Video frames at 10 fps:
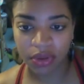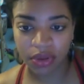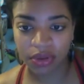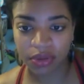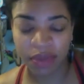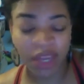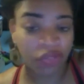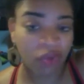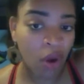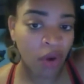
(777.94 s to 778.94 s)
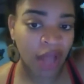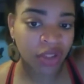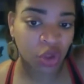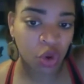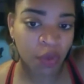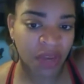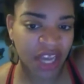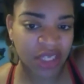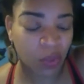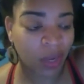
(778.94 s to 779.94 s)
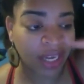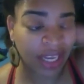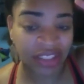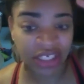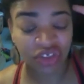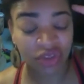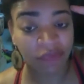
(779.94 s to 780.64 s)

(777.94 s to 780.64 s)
being thrown out of school because the way they teach them from a